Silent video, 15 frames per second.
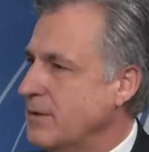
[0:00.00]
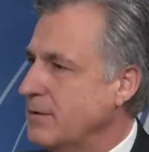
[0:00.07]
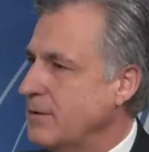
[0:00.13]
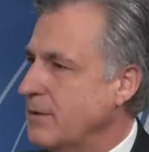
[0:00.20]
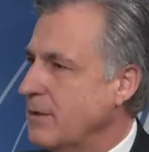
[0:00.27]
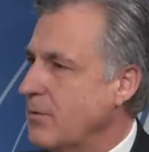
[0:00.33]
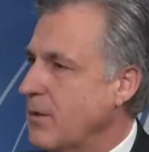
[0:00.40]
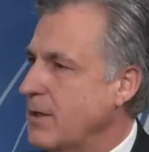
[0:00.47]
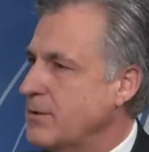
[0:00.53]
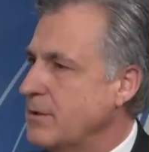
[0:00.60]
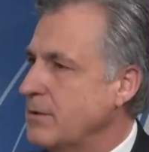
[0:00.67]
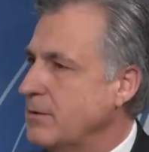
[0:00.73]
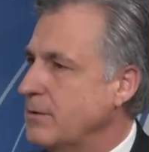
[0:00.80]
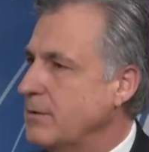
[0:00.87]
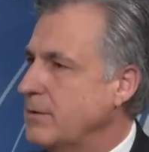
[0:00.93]
into the
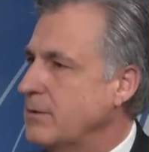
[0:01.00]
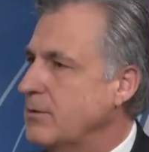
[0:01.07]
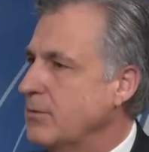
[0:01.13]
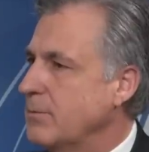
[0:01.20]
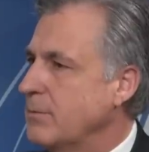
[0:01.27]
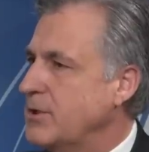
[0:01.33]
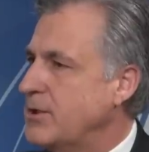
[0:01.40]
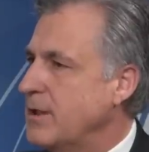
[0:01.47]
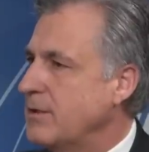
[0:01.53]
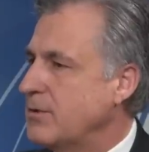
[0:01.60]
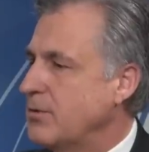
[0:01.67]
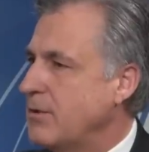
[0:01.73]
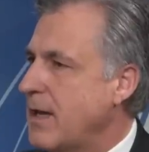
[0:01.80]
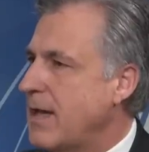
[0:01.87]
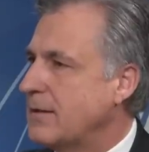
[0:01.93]
equation. Yeah. Do machines
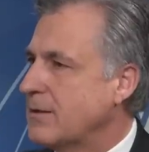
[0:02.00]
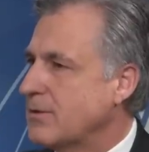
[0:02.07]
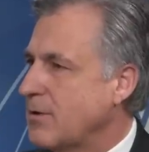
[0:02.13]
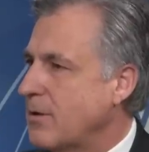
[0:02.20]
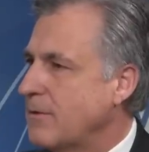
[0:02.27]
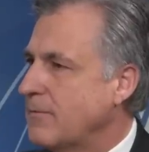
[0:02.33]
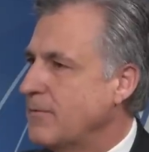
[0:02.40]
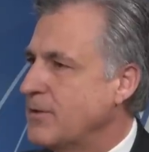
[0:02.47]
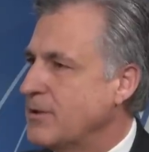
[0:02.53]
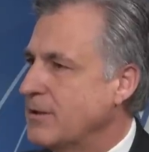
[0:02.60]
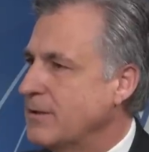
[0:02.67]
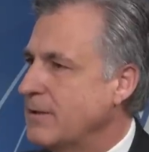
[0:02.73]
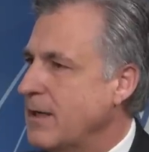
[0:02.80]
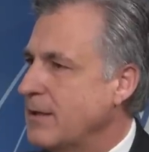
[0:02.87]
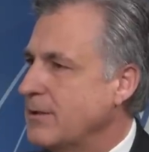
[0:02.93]
do that? Does artificial
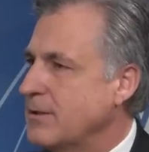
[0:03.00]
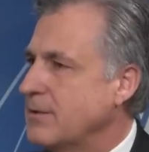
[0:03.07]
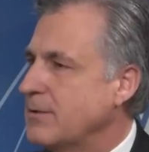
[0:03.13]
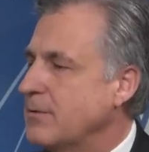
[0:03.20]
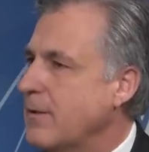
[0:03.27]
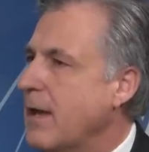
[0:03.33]
intelligence do